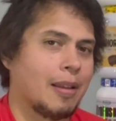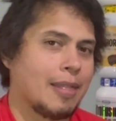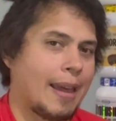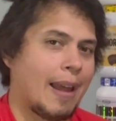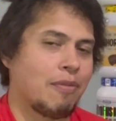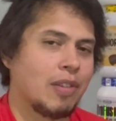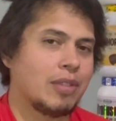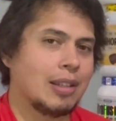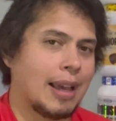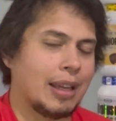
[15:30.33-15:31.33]
that
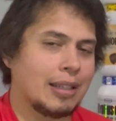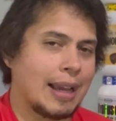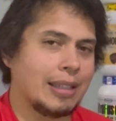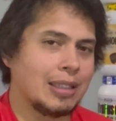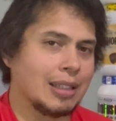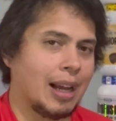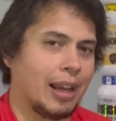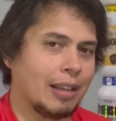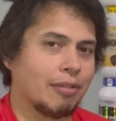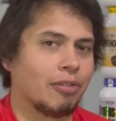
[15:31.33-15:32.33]

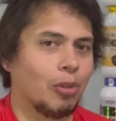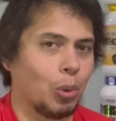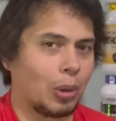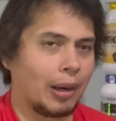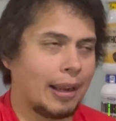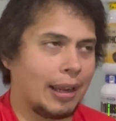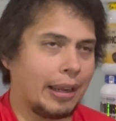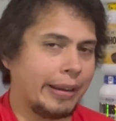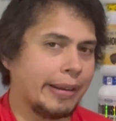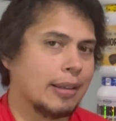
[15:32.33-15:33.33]
$59.99 for
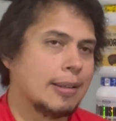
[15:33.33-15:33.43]
a